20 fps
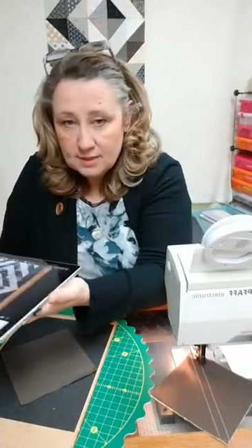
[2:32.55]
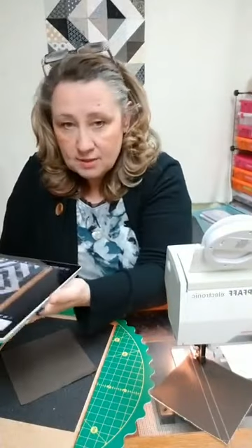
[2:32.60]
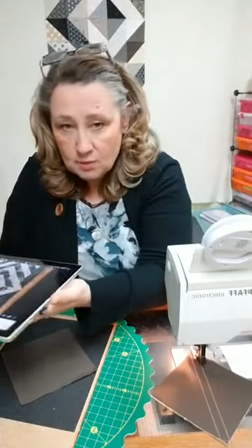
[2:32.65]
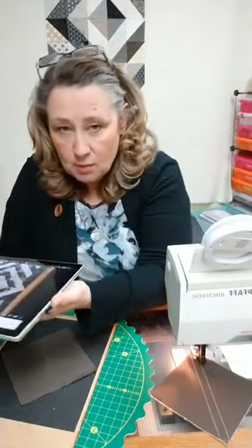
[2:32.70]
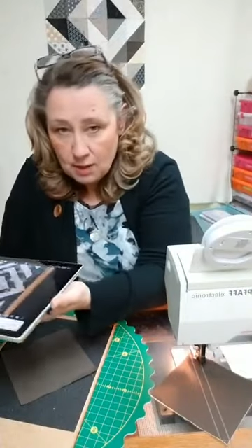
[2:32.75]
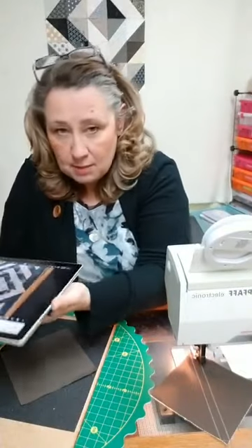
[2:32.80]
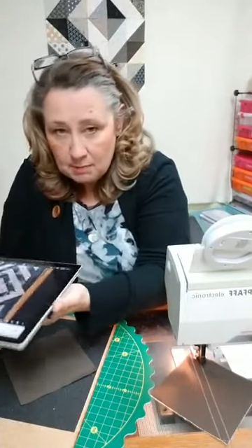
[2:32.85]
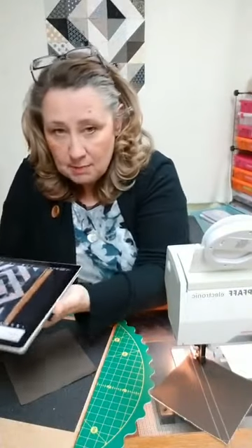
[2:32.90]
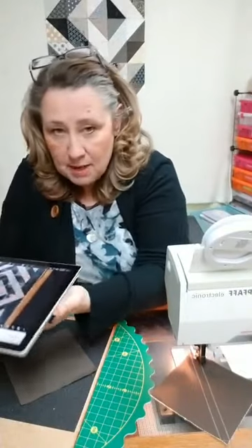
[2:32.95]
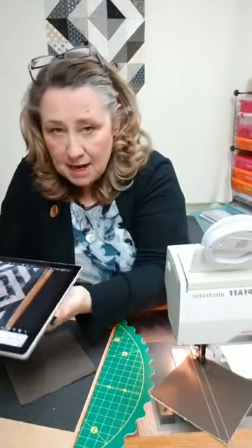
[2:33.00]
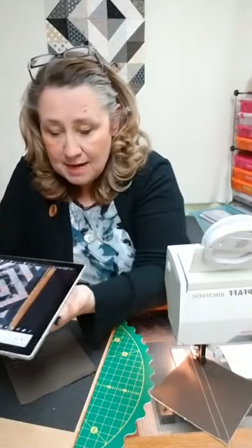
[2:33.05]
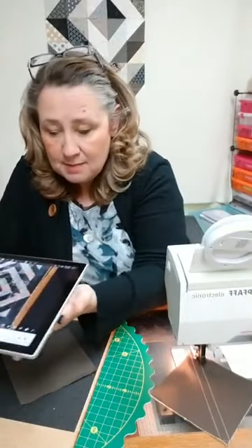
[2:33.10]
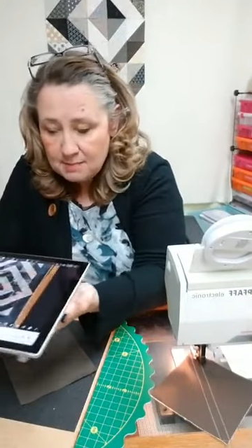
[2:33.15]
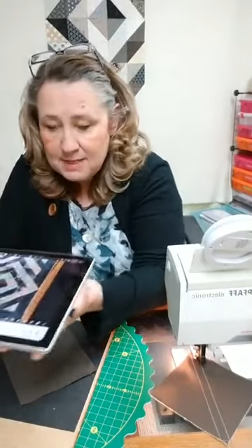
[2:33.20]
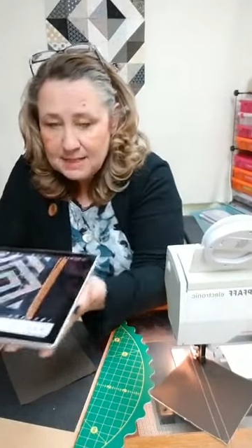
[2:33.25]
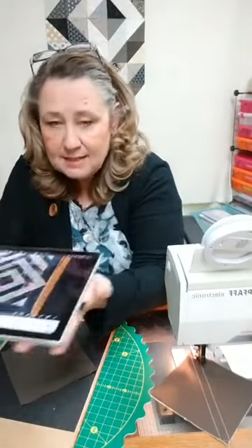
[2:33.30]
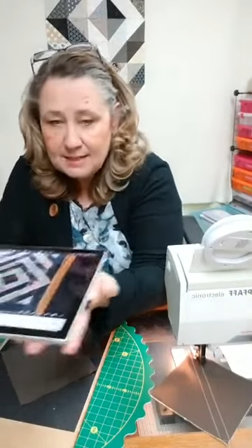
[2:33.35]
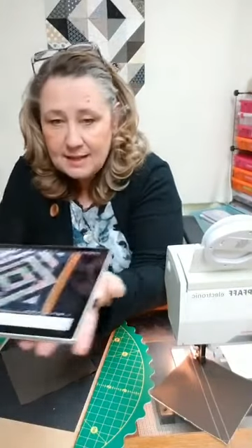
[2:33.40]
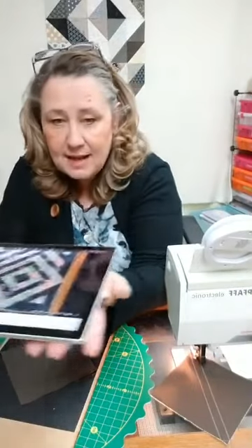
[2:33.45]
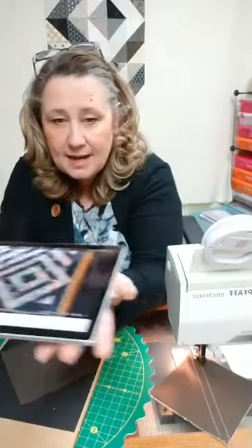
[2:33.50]
The one behind
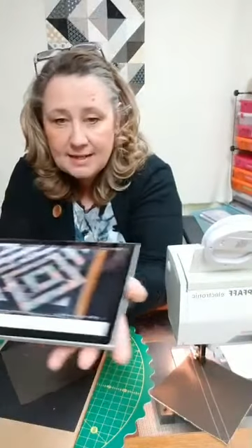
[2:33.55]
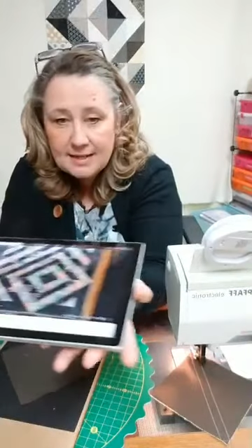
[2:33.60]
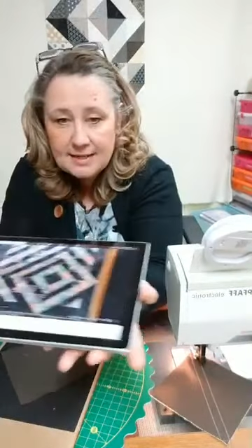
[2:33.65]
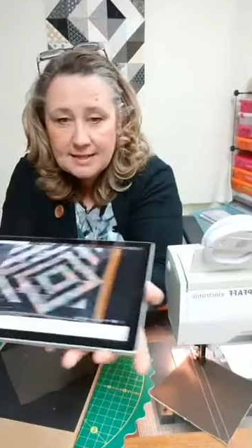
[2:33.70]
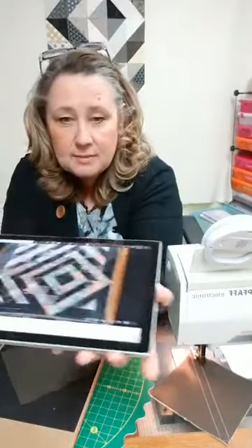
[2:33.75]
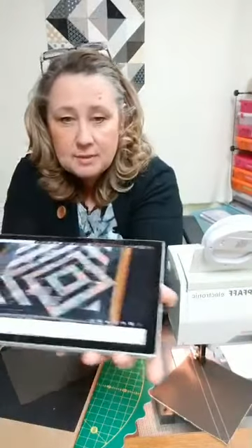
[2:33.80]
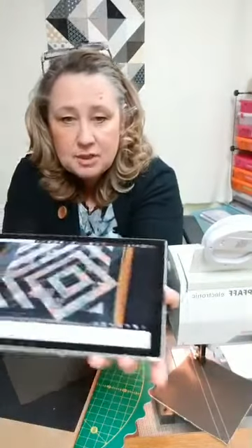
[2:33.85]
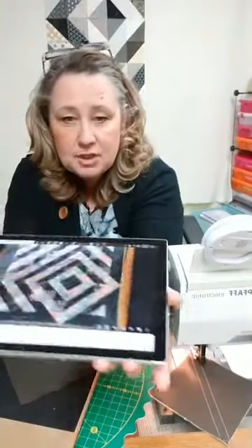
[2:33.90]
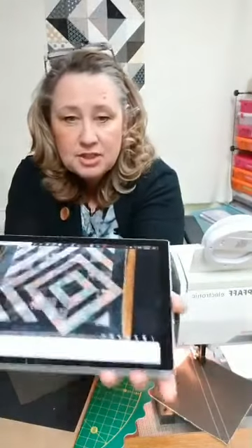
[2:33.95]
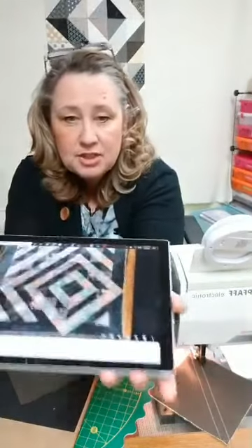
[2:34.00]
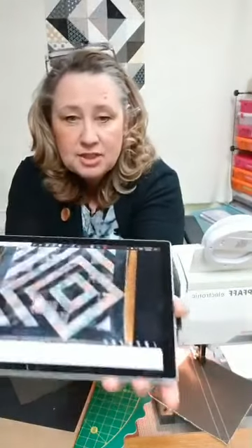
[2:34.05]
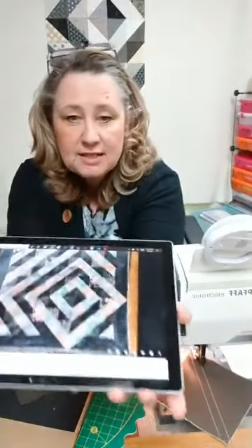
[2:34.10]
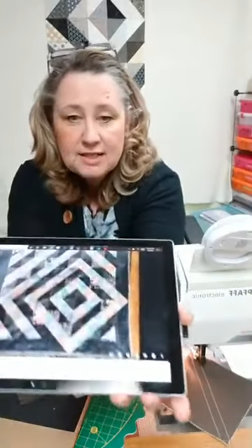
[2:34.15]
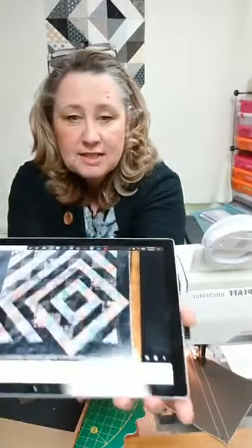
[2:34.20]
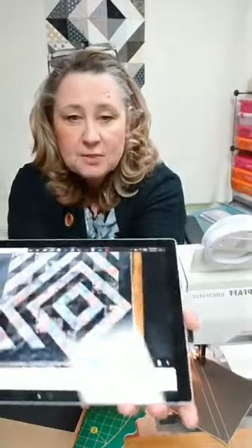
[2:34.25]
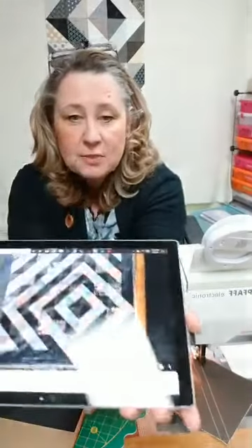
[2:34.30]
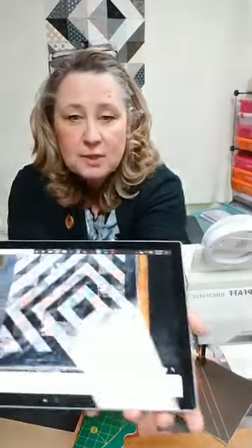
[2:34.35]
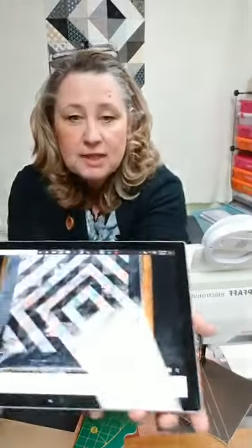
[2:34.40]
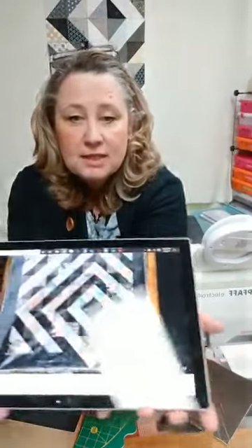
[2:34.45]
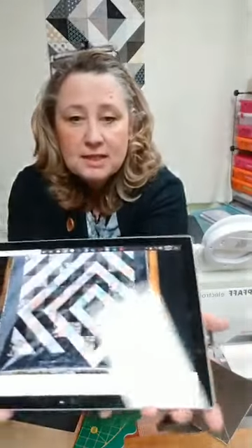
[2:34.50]
me is kind of similar to
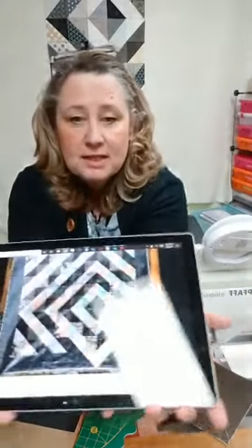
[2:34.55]
this one.